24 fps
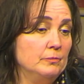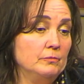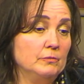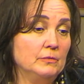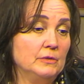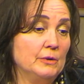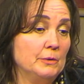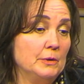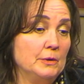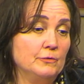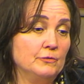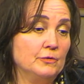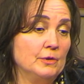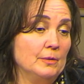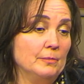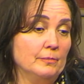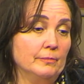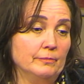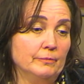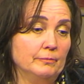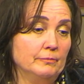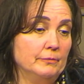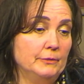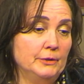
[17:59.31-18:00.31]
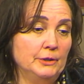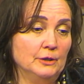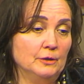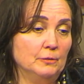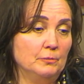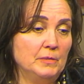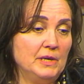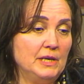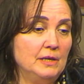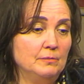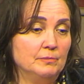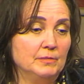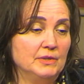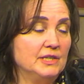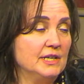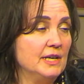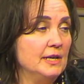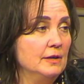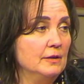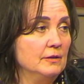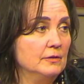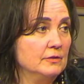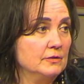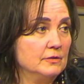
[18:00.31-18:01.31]
going from meat and
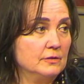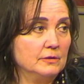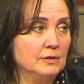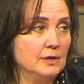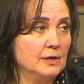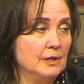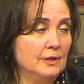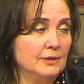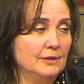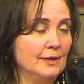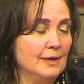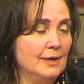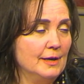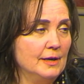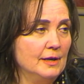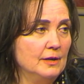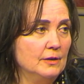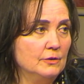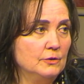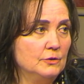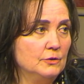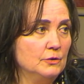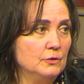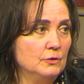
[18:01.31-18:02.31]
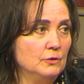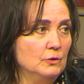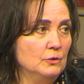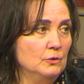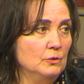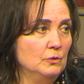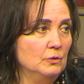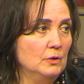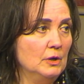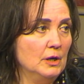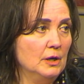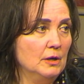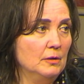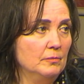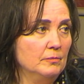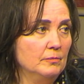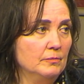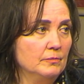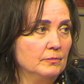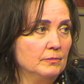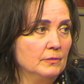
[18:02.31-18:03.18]
potatoes kind of diet to